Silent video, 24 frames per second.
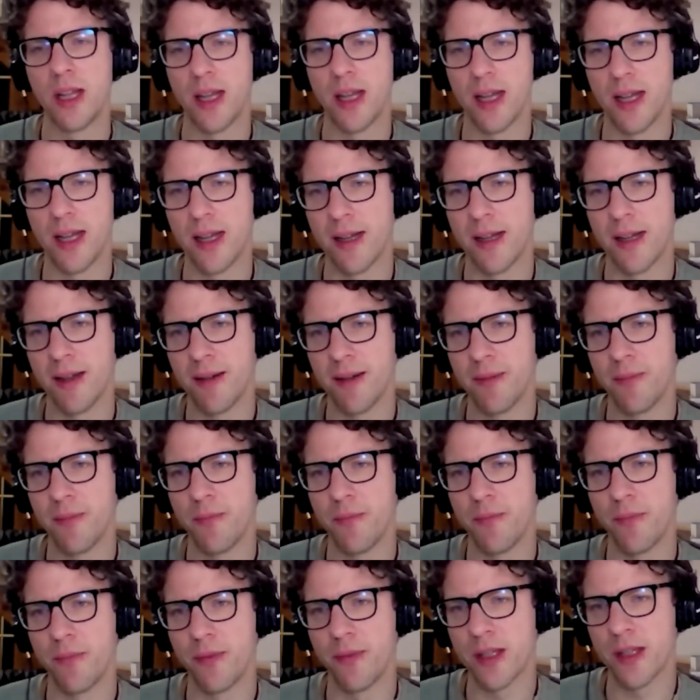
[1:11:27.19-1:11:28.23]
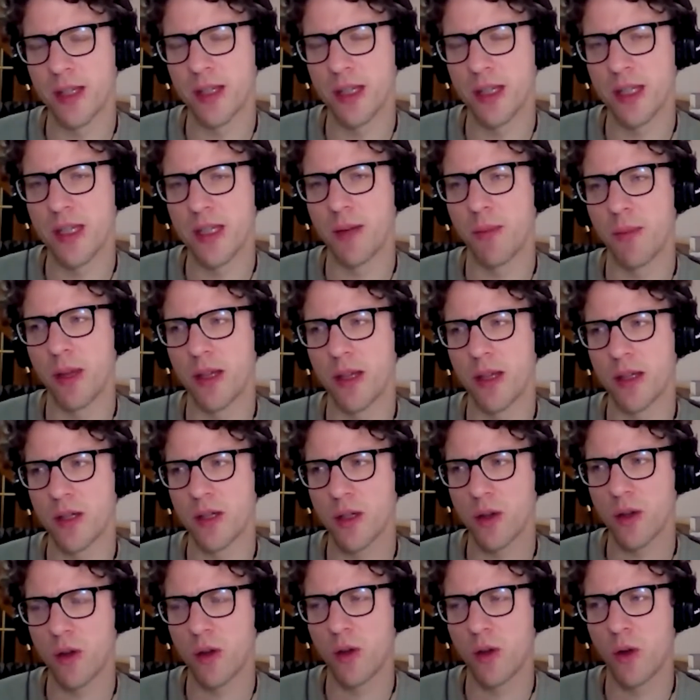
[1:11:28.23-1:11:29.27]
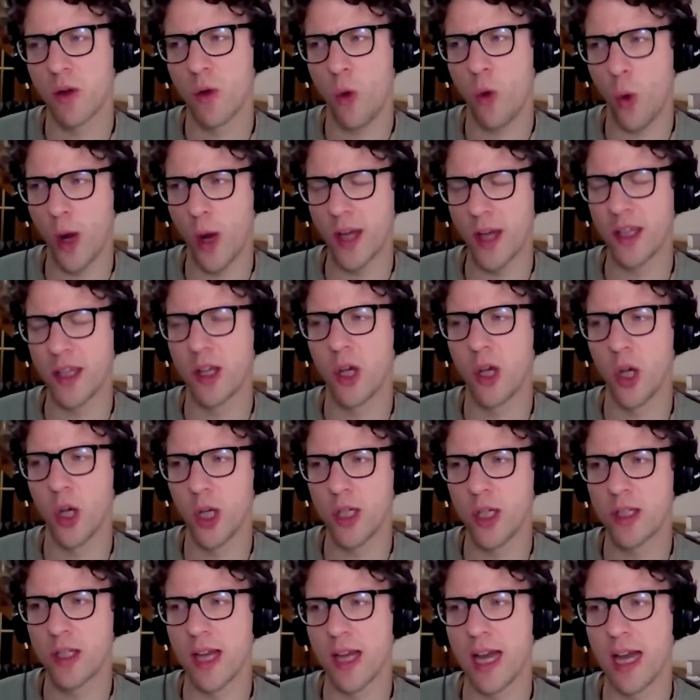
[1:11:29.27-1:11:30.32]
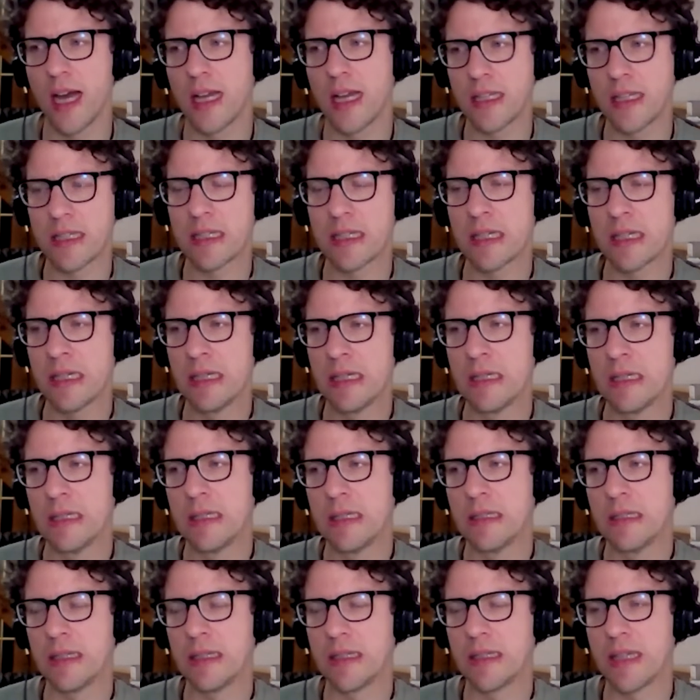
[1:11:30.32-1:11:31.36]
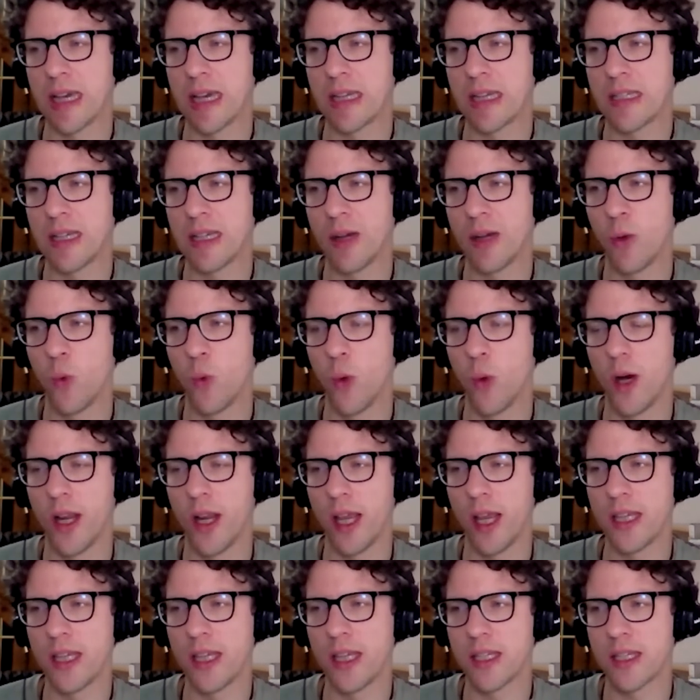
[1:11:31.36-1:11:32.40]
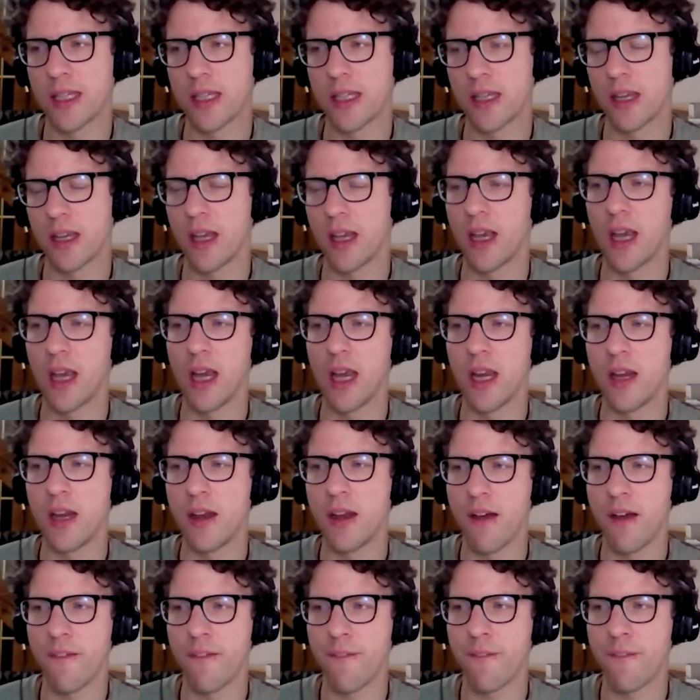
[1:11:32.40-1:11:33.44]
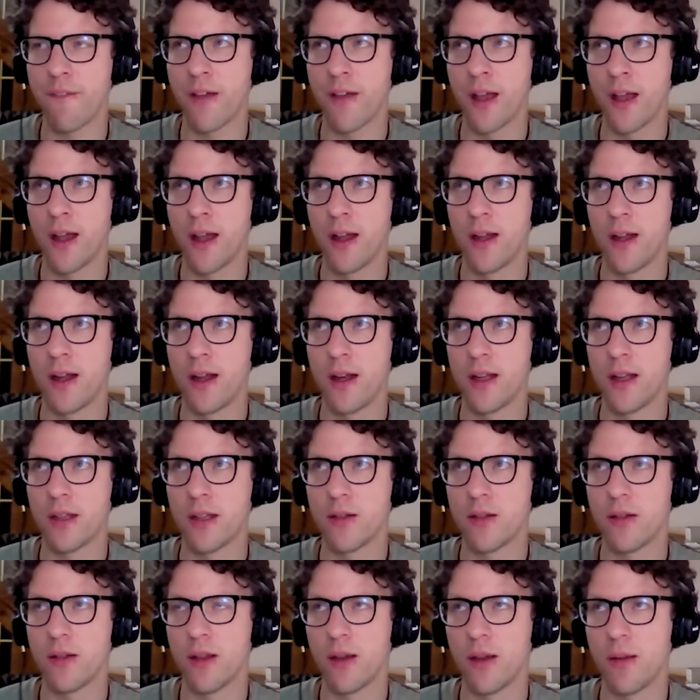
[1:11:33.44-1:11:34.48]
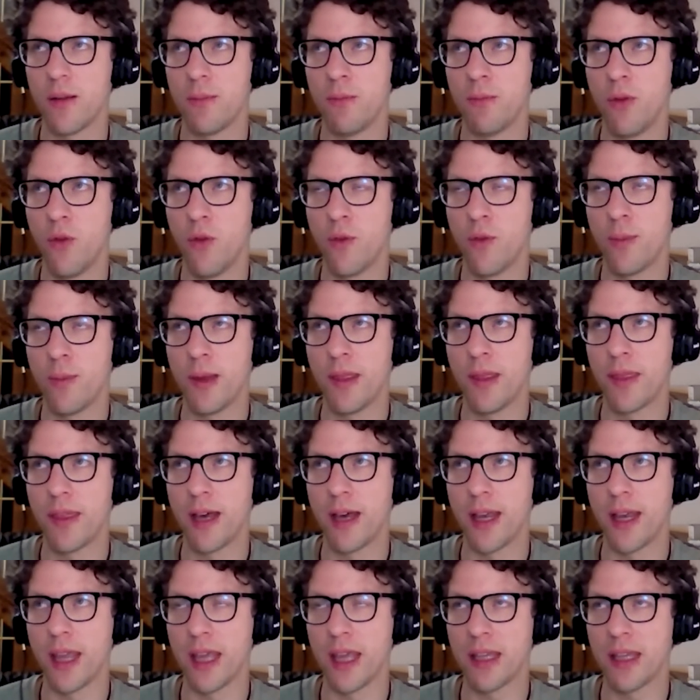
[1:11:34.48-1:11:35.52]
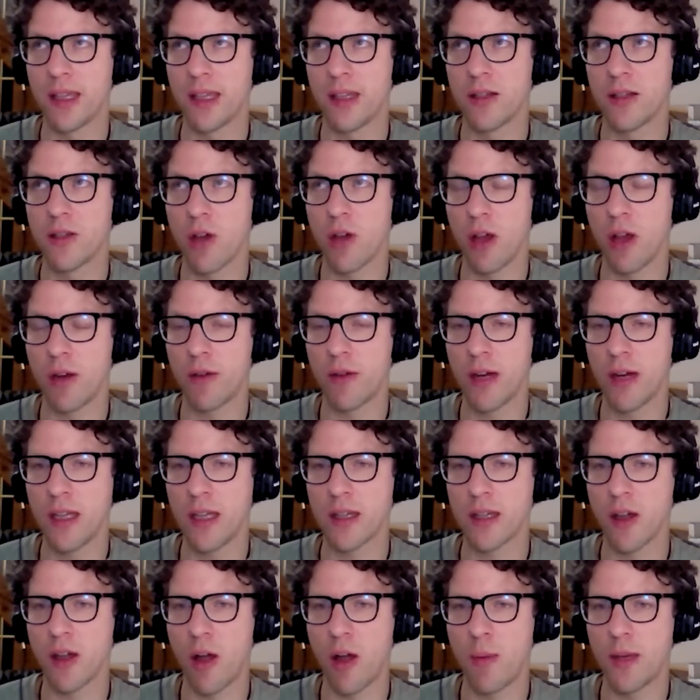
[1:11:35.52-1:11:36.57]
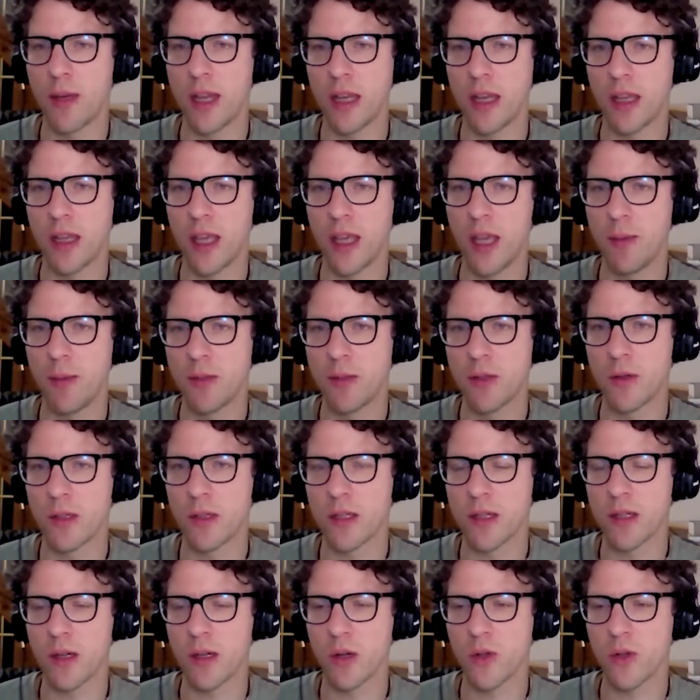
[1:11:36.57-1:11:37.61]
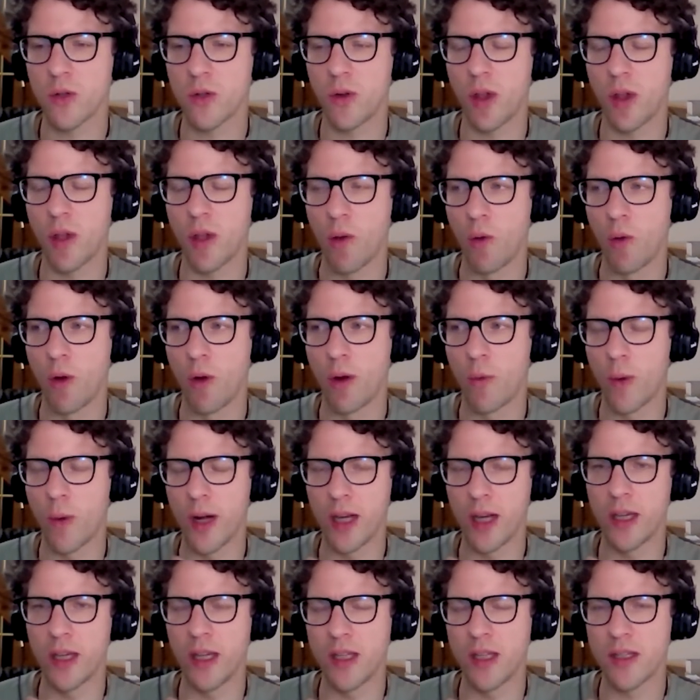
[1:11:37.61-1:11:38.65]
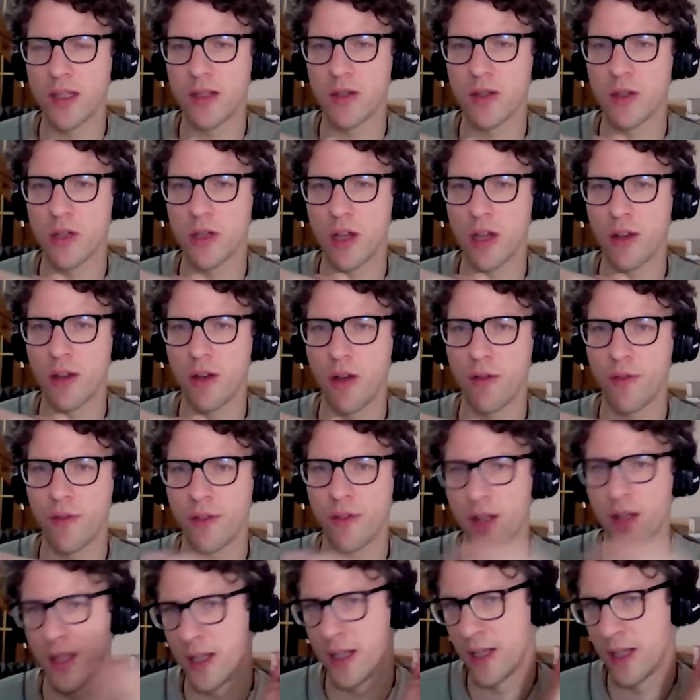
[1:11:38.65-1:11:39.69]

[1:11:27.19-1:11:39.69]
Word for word: The system is quite good at detecting what is enough movement that it can tolerate, accommodate, keep doing the surgery, or when it needs to shut off.